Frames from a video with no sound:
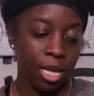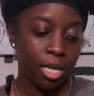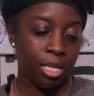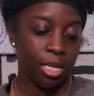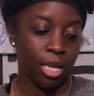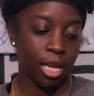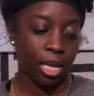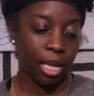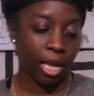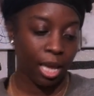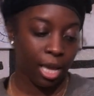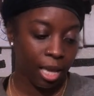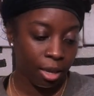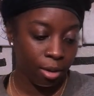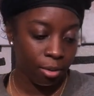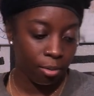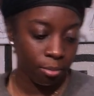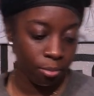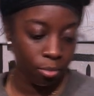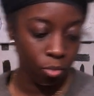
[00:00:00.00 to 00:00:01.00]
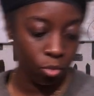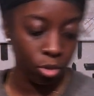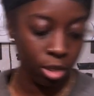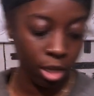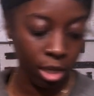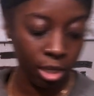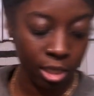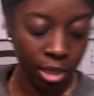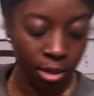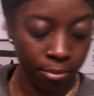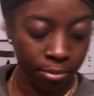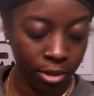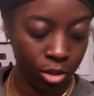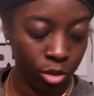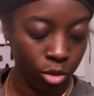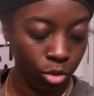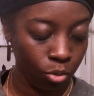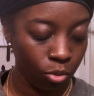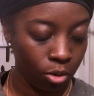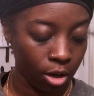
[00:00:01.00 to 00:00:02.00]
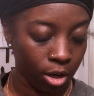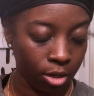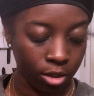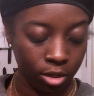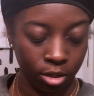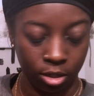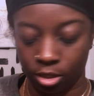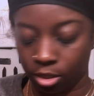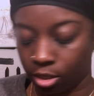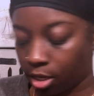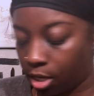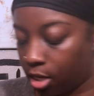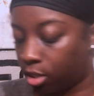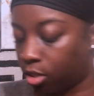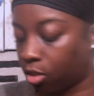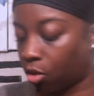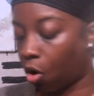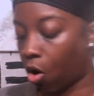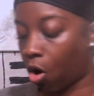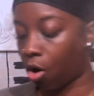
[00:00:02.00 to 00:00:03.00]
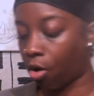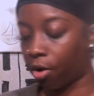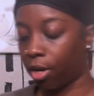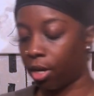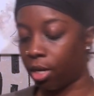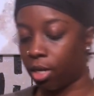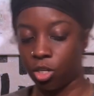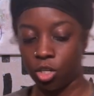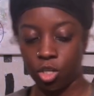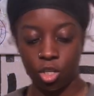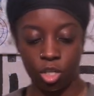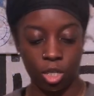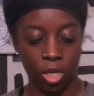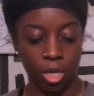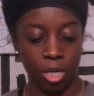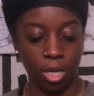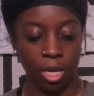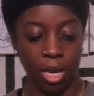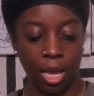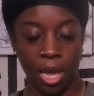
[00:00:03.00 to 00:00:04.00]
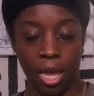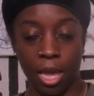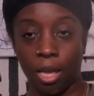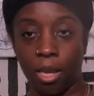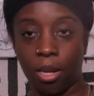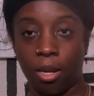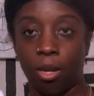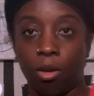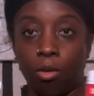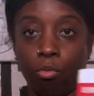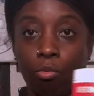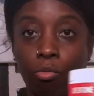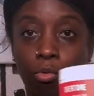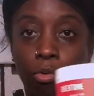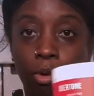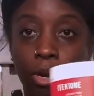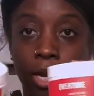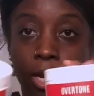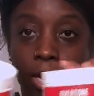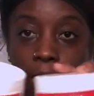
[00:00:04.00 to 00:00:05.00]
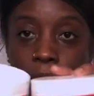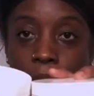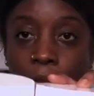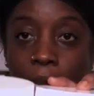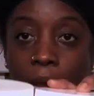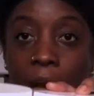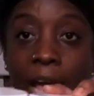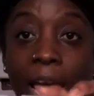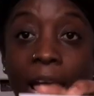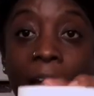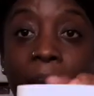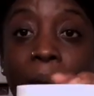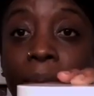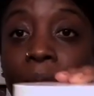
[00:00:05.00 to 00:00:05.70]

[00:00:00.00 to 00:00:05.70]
they sent me two colors. It's orange and red. I am